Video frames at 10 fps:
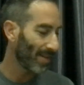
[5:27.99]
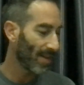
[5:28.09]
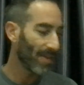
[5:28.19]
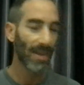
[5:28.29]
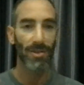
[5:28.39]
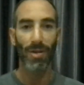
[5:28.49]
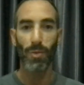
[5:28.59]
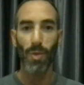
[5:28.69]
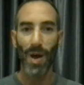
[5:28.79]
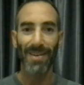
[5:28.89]
and then you
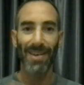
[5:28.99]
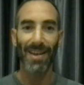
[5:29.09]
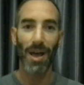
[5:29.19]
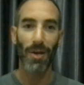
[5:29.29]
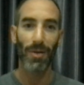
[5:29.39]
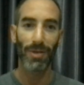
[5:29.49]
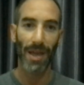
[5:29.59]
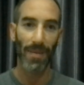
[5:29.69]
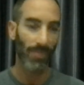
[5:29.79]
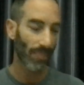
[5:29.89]
have 1 day out of
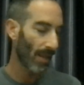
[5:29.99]
time.